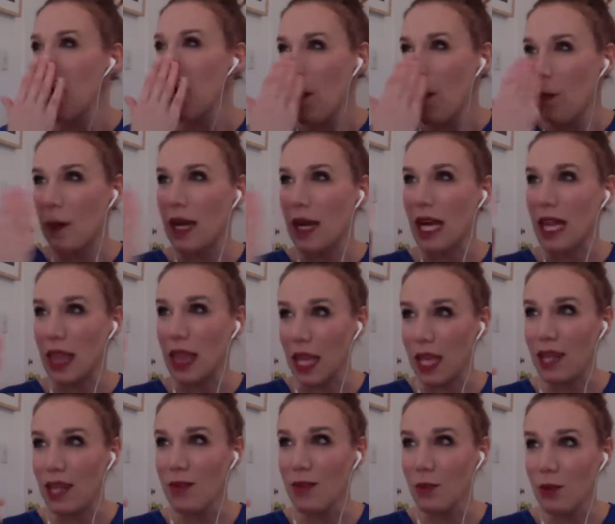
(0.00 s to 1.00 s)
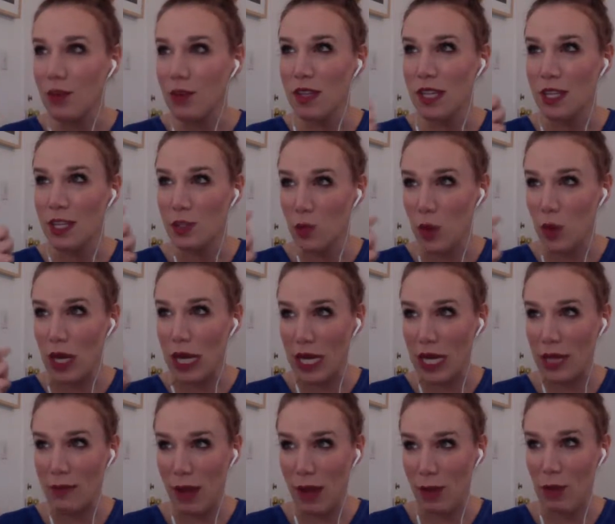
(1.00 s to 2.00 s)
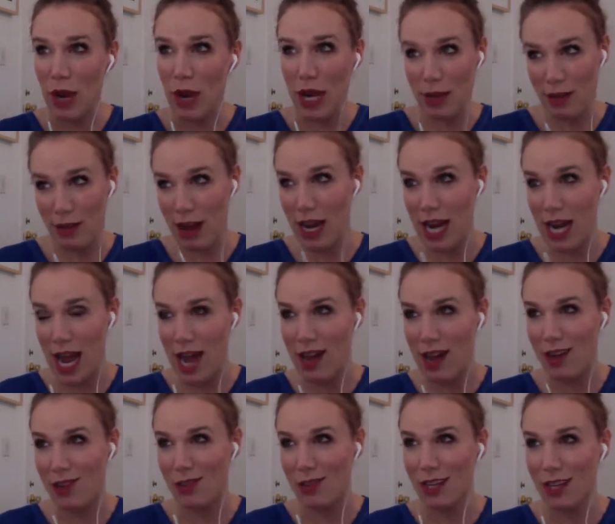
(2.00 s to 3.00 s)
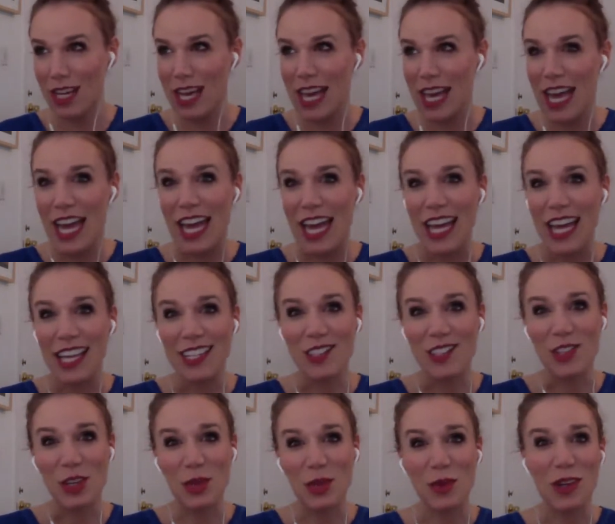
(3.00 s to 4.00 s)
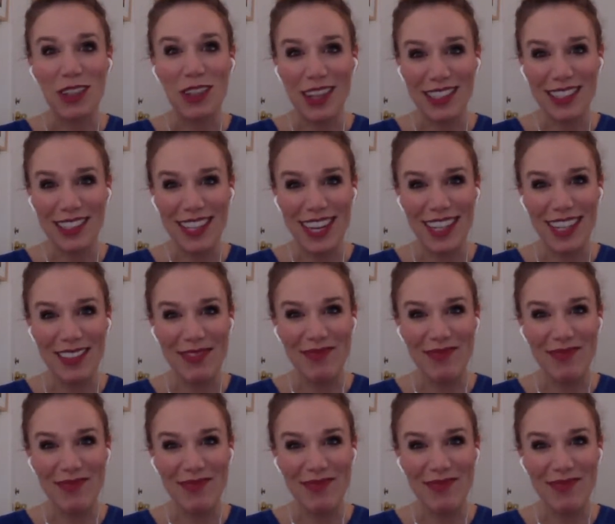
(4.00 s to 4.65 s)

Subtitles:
But I think the movie that is winning in my brain right now is Good Will Hunting.